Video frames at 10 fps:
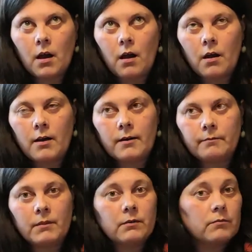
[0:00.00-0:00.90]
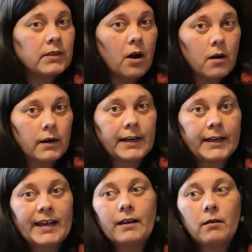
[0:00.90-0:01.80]
um,
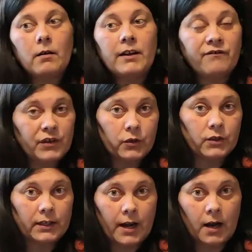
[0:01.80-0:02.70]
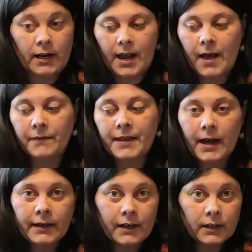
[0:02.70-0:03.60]
garlic uh, infused in honey and
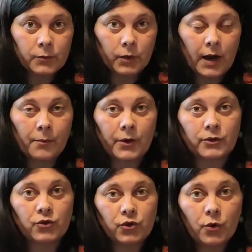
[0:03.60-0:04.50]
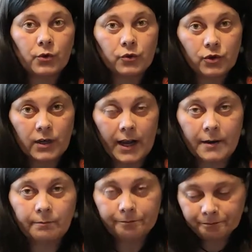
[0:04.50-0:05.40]
that is what I'm going to show you
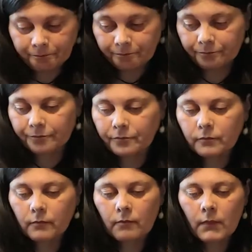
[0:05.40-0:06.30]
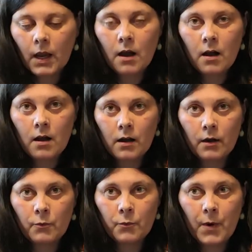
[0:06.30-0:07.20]
today uh,
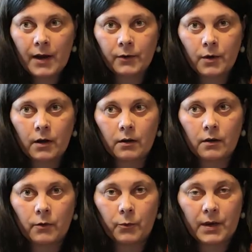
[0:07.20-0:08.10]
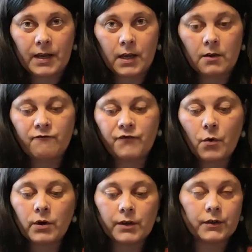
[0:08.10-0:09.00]
when we
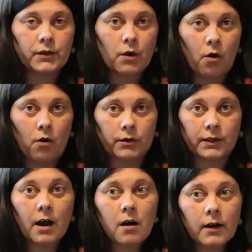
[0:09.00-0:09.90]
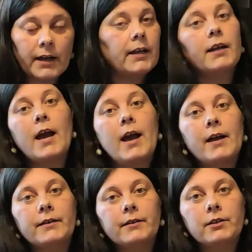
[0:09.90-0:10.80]
focus on garlic
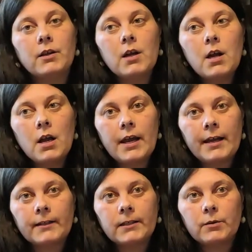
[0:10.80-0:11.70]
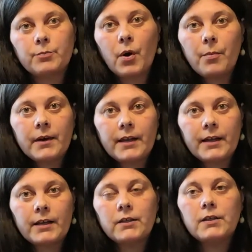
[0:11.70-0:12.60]
and its
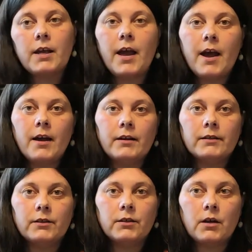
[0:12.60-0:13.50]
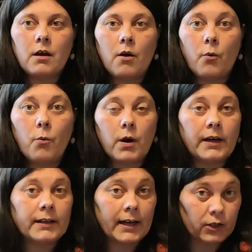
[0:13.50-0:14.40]
properties and what
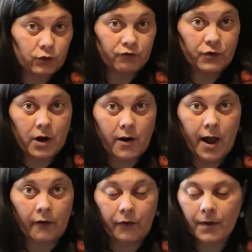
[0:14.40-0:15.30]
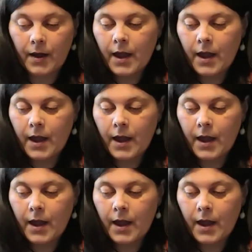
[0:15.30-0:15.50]
it can do for our health.